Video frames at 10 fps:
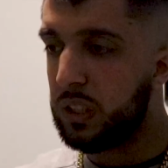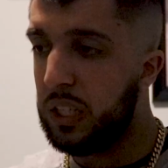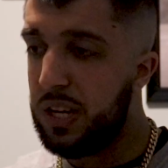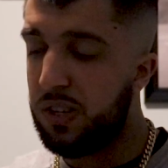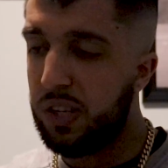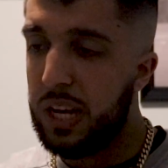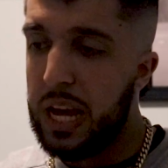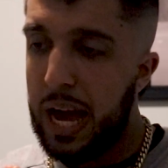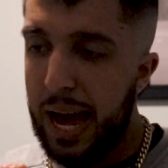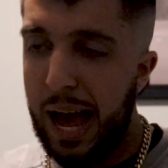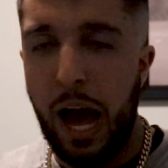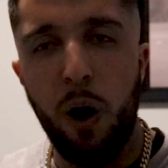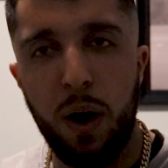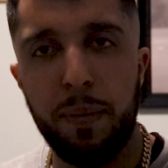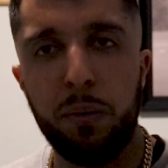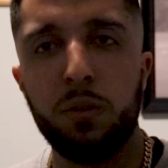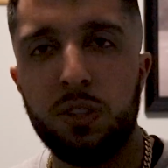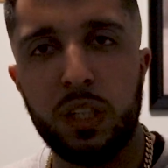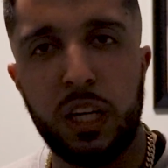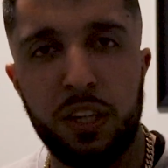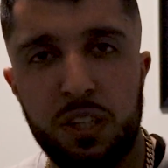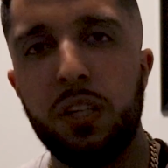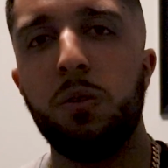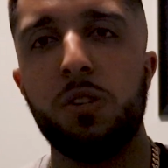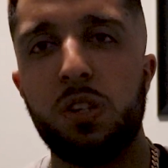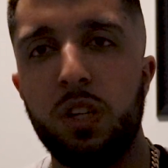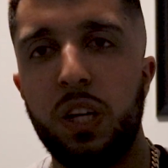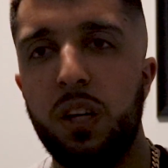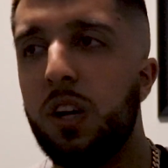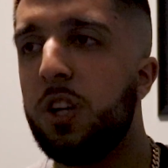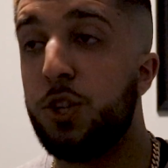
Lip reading: is how I'm able to continuously